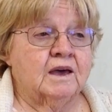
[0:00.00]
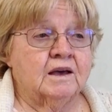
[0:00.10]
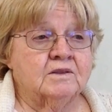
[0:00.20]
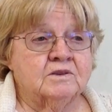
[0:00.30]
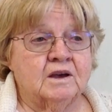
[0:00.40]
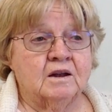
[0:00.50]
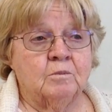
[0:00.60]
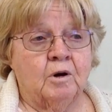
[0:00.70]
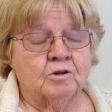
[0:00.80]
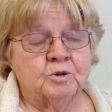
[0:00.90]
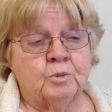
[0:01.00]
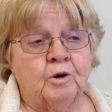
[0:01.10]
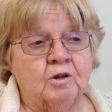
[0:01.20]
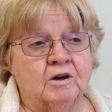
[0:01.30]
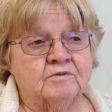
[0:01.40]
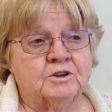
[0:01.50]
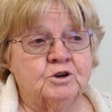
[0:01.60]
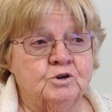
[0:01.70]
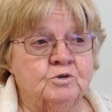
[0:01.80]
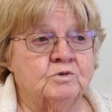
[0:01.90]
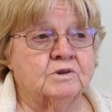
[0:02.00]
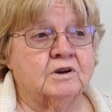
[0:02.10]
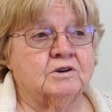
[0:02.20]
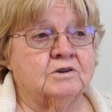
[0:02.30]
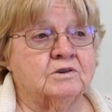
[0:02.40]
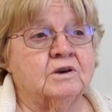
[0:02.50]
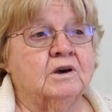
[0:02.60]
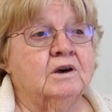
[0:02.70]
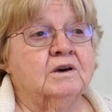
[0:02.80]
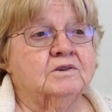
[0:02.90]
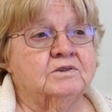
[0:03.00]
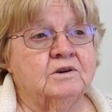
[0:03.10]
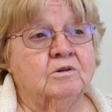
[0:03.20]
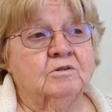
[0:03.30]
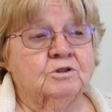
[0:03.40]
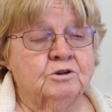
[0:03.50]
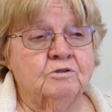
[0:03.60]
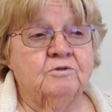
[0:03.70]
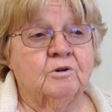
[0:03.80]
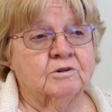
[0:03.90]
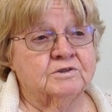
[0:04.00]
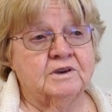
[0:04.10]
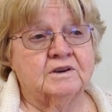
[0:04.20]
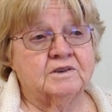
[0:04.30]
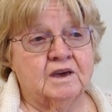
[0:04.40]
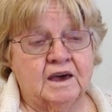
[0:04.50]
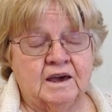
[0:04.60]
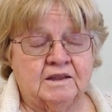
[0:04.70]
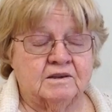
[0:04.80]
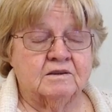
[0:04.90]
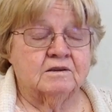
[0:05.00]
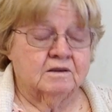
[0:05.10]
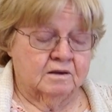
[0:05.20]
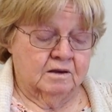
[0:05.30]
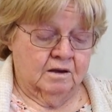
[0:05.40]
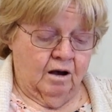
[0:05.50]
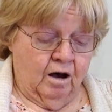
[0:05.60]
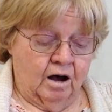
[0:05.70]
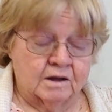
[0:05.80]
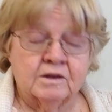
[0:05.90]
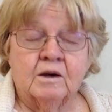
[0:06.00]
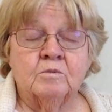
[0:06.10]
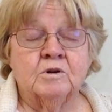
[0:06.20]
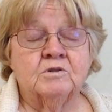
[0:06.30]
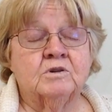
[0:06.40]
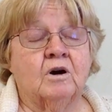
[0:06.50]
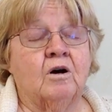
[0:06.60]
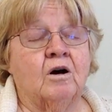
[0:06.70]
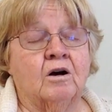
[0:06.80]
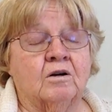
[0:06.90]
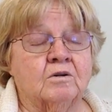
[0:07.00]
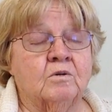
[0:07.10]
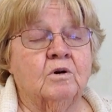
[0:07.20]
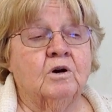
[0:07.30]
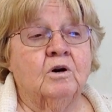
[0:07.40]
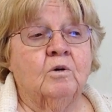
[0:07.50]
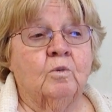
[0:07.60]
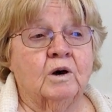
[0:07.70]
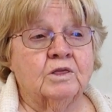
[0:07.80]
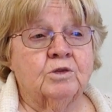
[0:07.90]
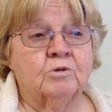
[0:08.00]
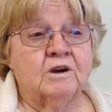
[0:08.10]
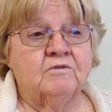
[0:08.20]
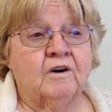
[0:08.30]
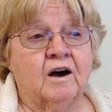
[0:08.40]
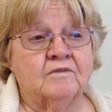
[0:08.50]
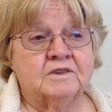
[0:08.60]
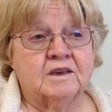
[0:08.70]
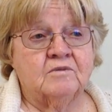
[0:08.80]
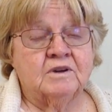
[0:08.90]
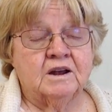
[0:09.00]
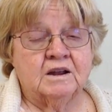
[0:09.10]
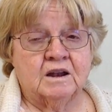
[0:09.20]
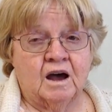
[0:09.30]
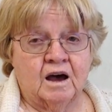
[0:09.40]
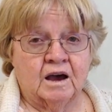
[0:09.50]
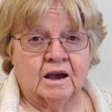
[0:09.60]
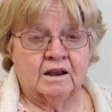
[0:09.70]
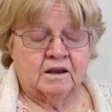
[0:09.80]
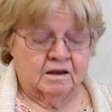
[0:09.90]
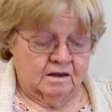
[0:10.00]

ends in a multiple of 2, such as 0, 2, 4, 6, 8. Odd numbers are 1, 3, 5, 7, and 9.